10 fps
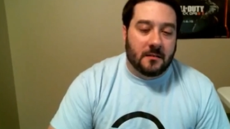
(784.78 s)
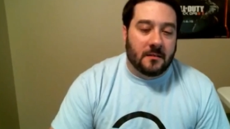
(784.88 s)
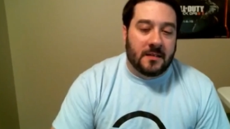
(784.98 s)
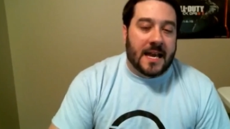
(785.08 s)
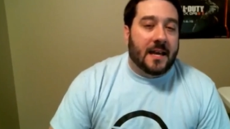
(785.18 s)

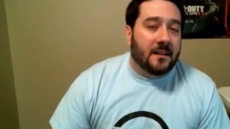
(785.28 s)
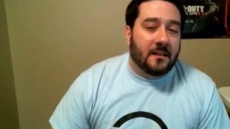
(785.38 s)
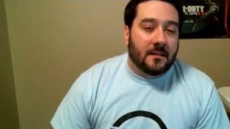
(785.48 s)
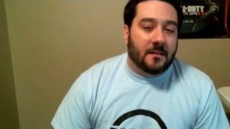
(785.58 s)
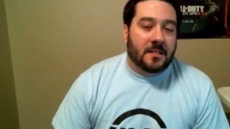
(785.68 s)
not
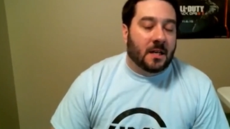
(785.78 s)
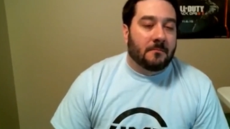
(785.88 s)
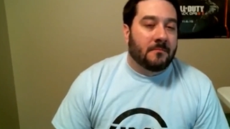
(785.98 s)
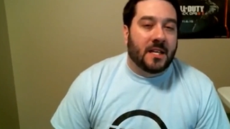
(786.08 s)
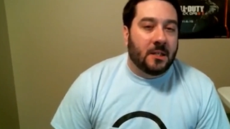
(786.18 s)

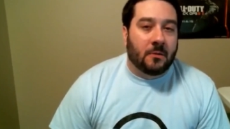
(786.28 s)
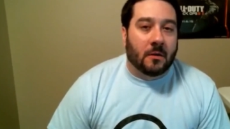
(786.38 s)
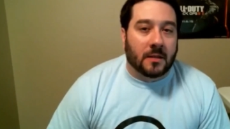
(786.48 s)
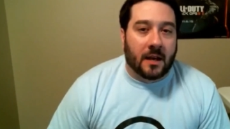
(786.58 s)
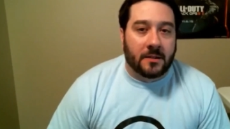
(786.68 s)
something that you are
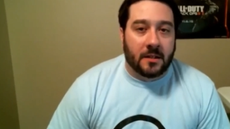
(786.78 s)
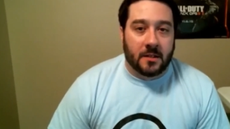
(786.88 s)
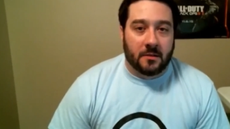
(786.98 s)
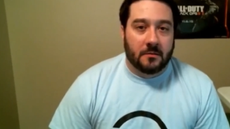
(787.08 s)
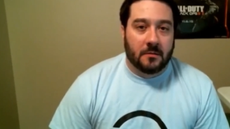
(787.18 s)
allowed to do.